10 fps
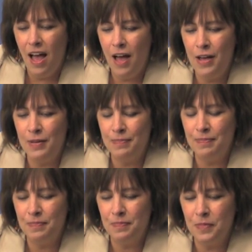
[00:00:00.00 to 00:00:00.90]

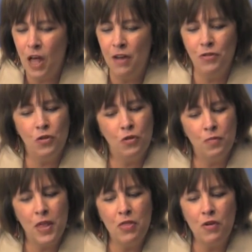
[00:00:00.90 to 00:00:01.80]
A lot of you who
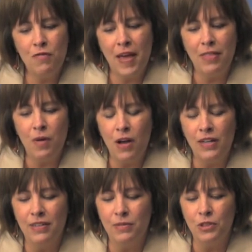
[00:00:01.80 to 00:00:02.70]
have been through a
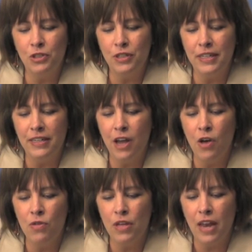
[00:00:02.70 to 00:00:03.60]
Faithwalking retreat
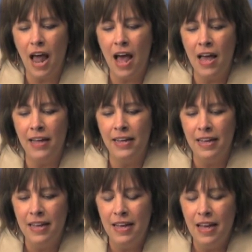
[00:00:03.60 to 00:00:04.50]
know that I
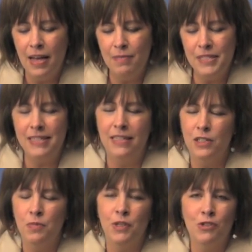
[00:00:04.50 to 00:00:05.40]
see
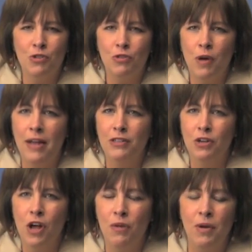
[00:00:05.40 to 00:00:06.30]
a spiritual
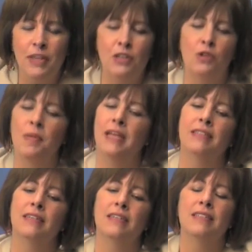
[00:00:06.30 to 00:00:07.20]
director on a regular
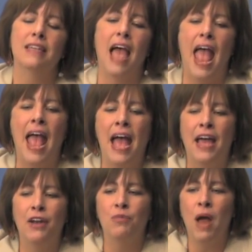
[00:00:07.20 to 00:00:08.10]
basis.
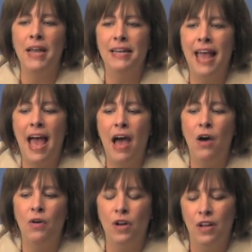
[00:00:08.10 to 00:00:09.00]
And right
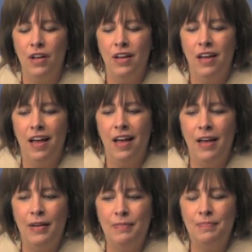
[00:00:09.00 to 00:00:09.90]
now,
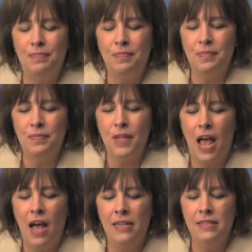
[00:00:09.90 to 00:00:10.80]

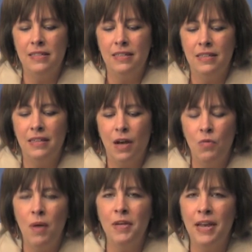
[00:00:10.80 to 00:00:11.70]
I see
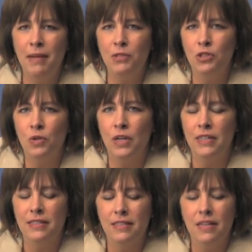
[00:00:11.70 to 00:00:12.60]
a woman named
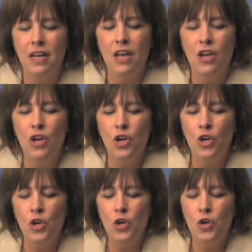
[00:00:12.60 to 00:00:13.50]
Joyce
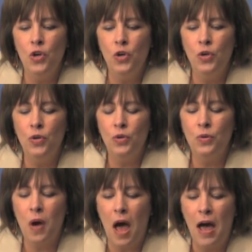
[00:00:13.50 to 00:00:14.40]

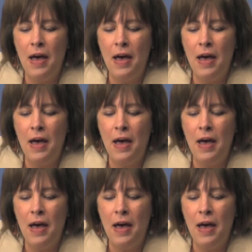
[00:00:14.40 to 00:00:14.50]
who